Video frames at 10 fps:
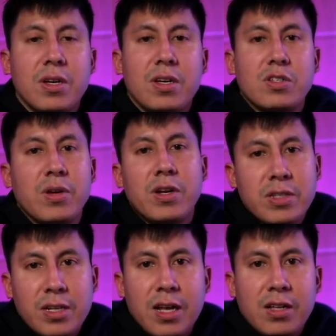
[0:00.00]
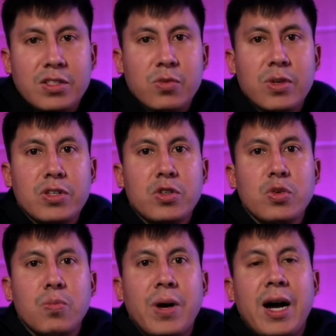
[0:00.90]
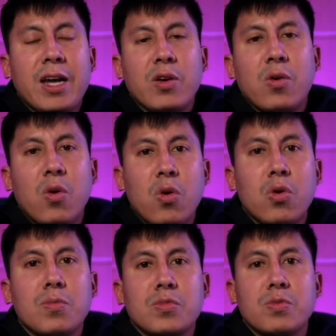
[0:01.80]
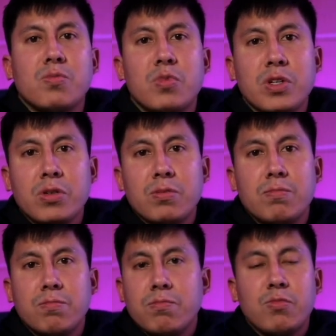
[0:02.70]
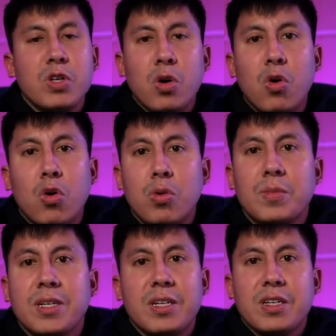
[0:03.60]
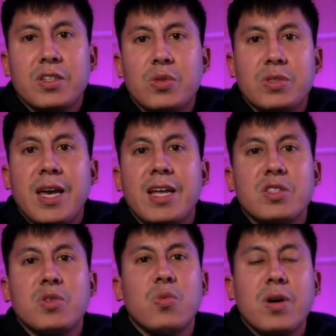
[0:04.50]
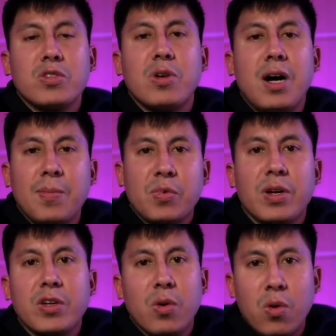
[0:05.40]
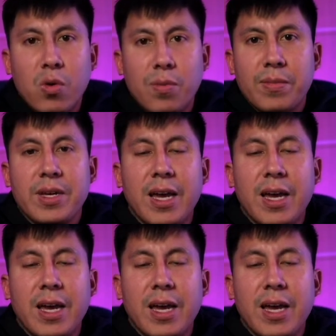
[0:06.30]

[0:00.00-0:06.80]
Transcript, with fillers: So here's an analogy. When you buy your home's real, real home, you tend to want to upgrade your home.